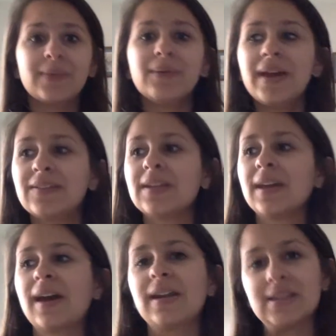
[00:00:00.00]
And then we have to
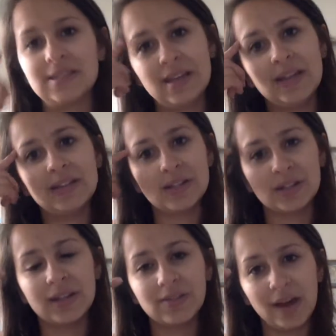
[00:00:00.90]
like kind of sit and
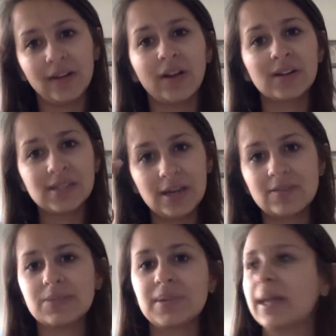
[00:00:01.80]
turn that around on
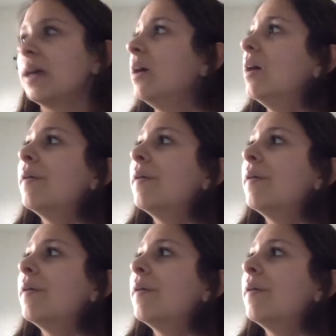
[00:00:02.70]
ourselves and be like,